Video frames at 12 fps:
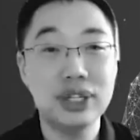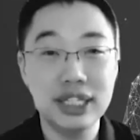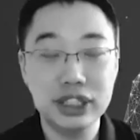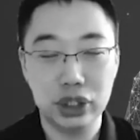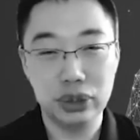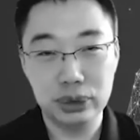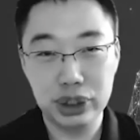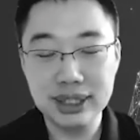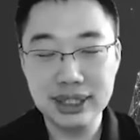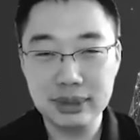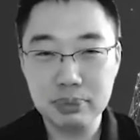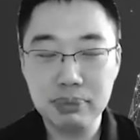
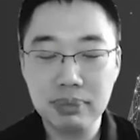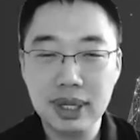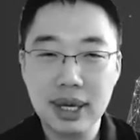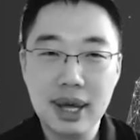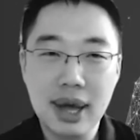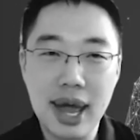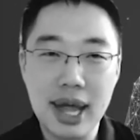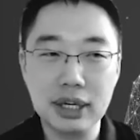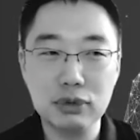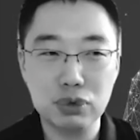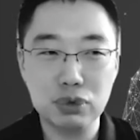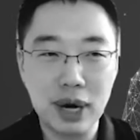solutions. And
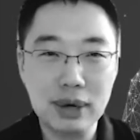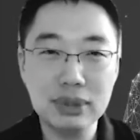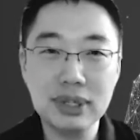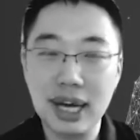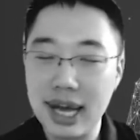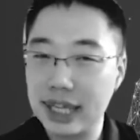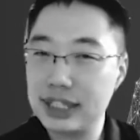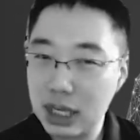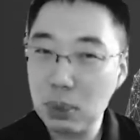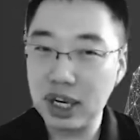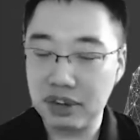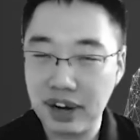around
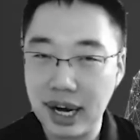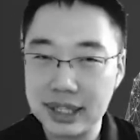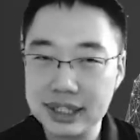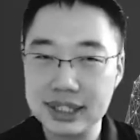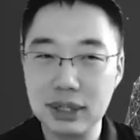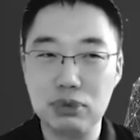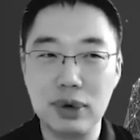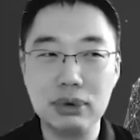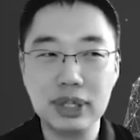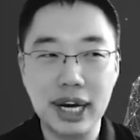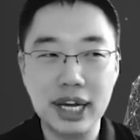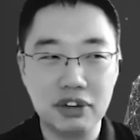exactly what you have asked,
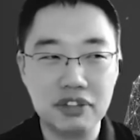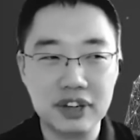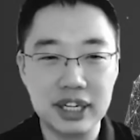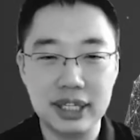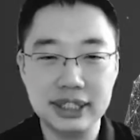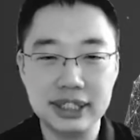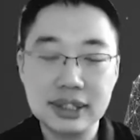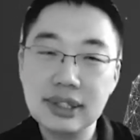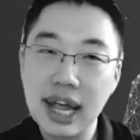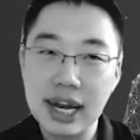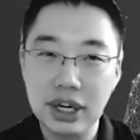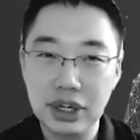around kind of a
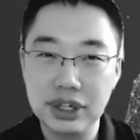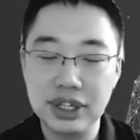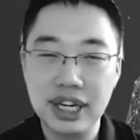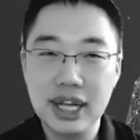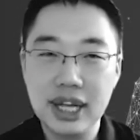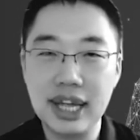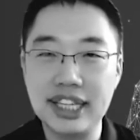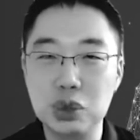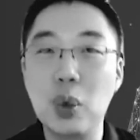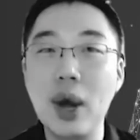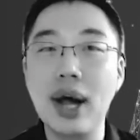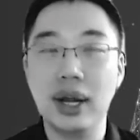standard that is
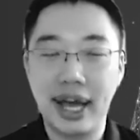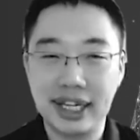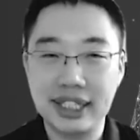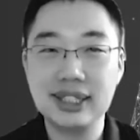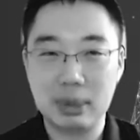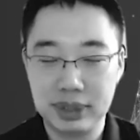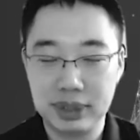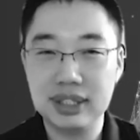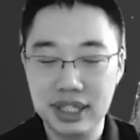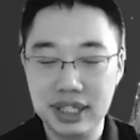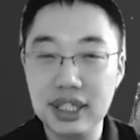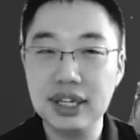well accepted
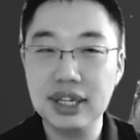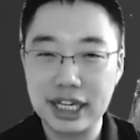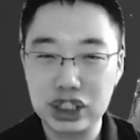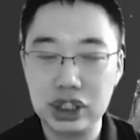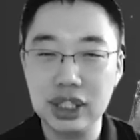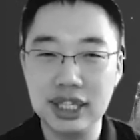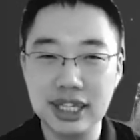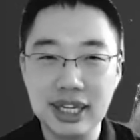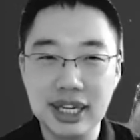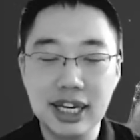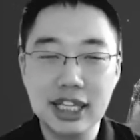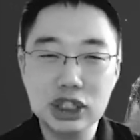internationally.
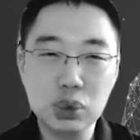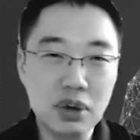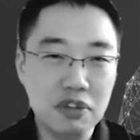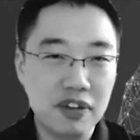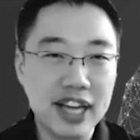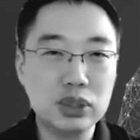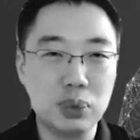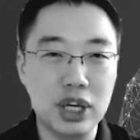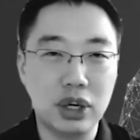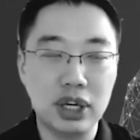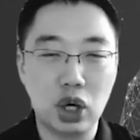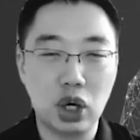So in fact, we
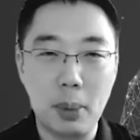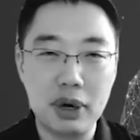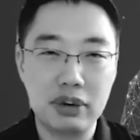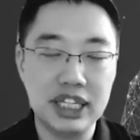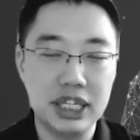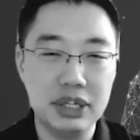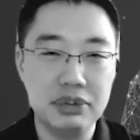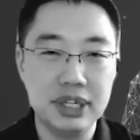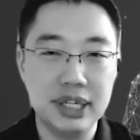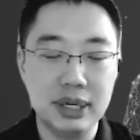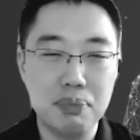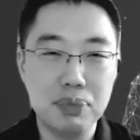got a common
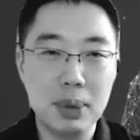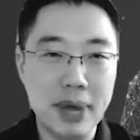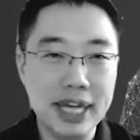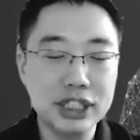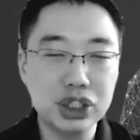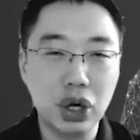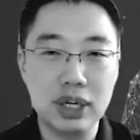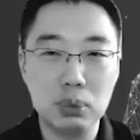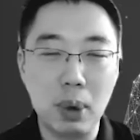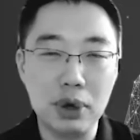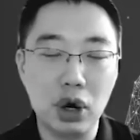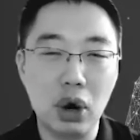criteria based on
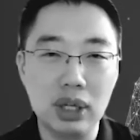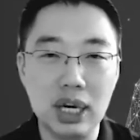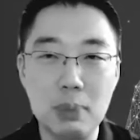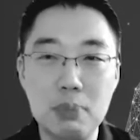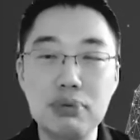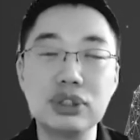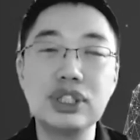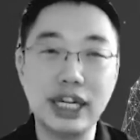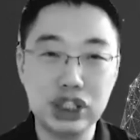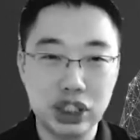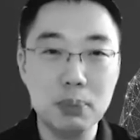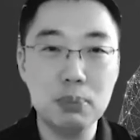what we call a
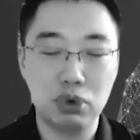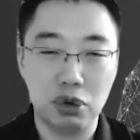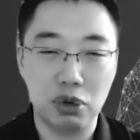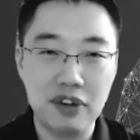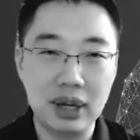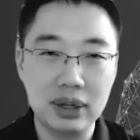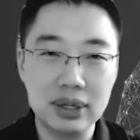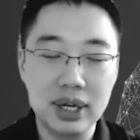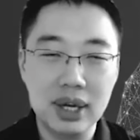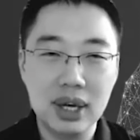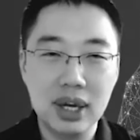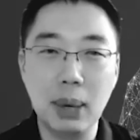protection profile
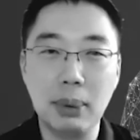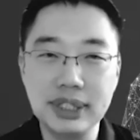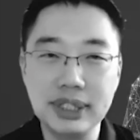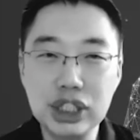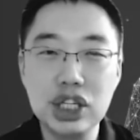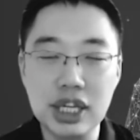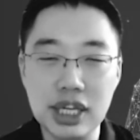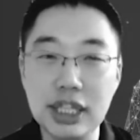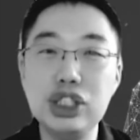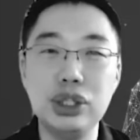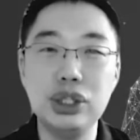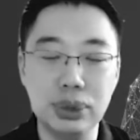that was actually
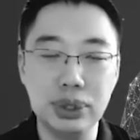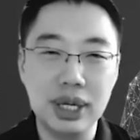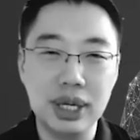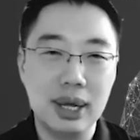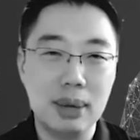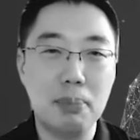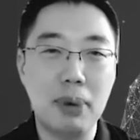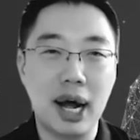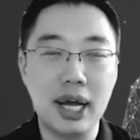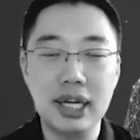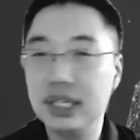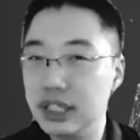issued
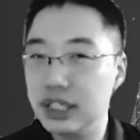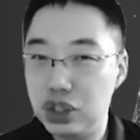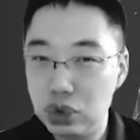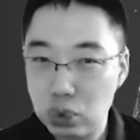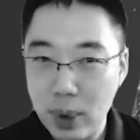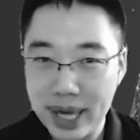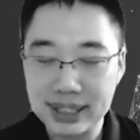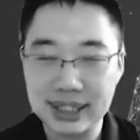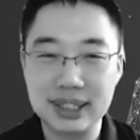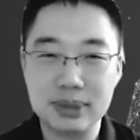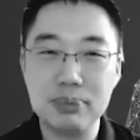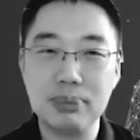by the
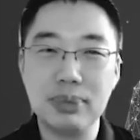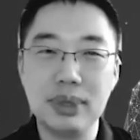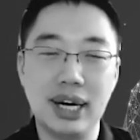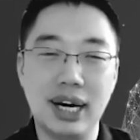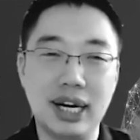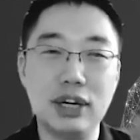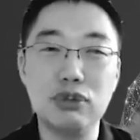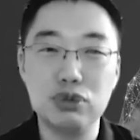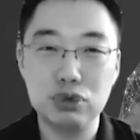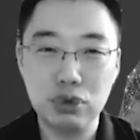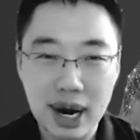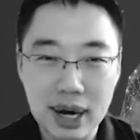US
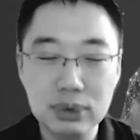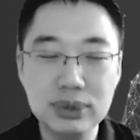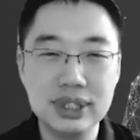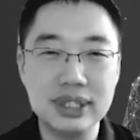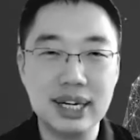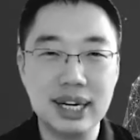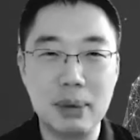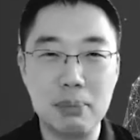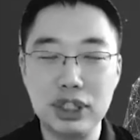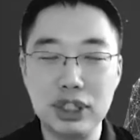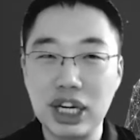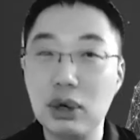around
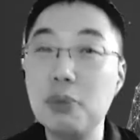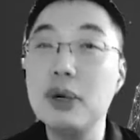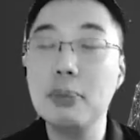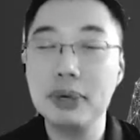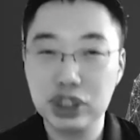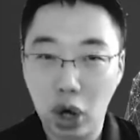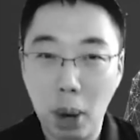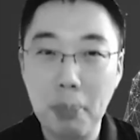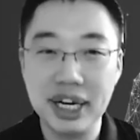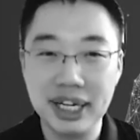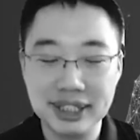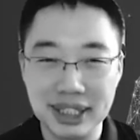general purpose
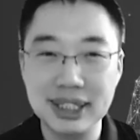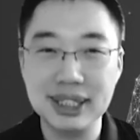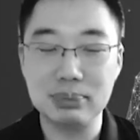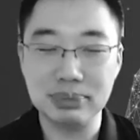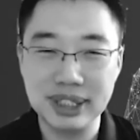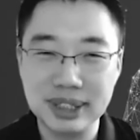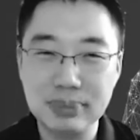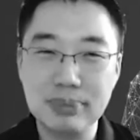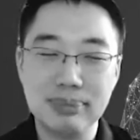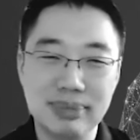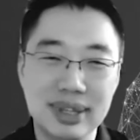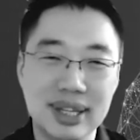operating systems.
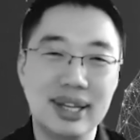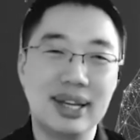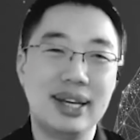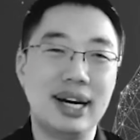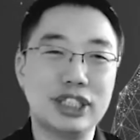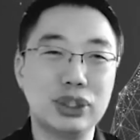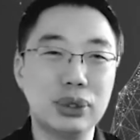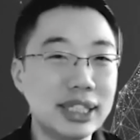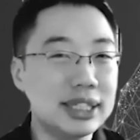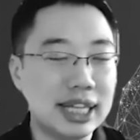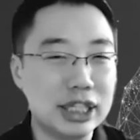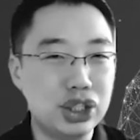So this
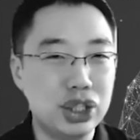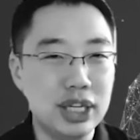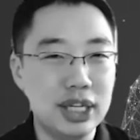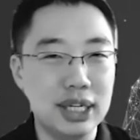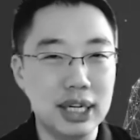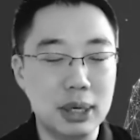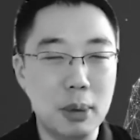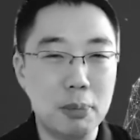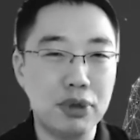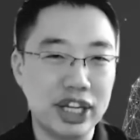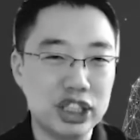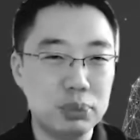is actually a
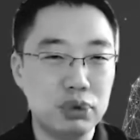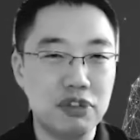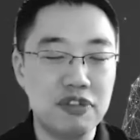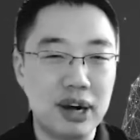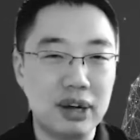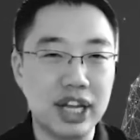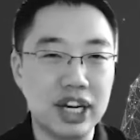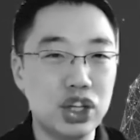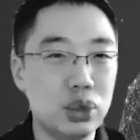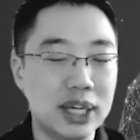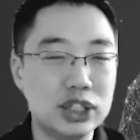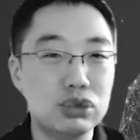protection profile that the
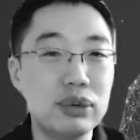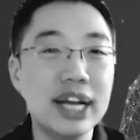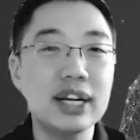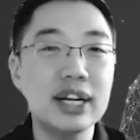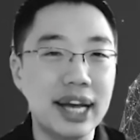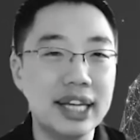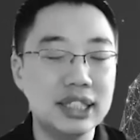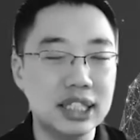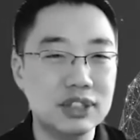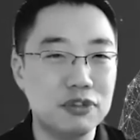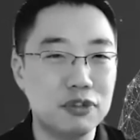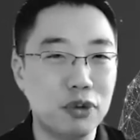US
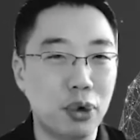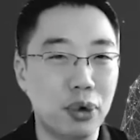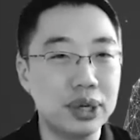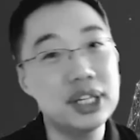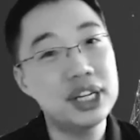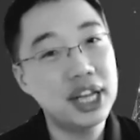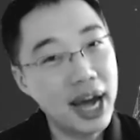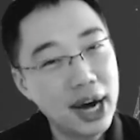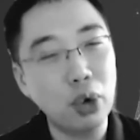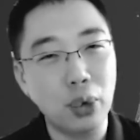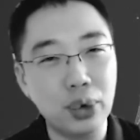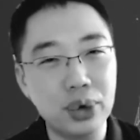recognizes for their
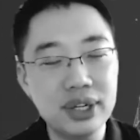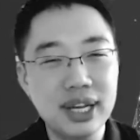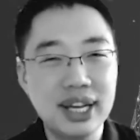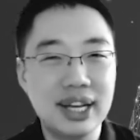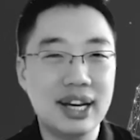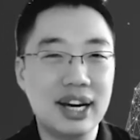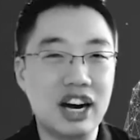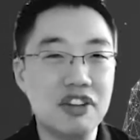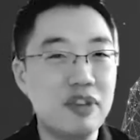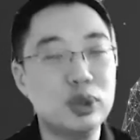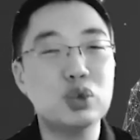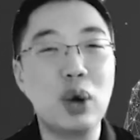own
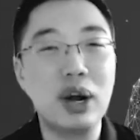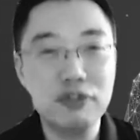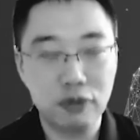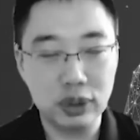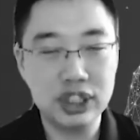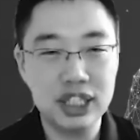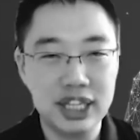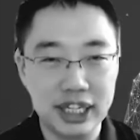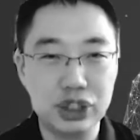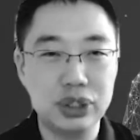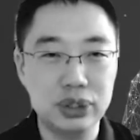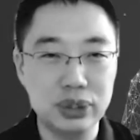FIPS
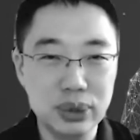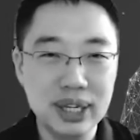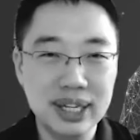140-2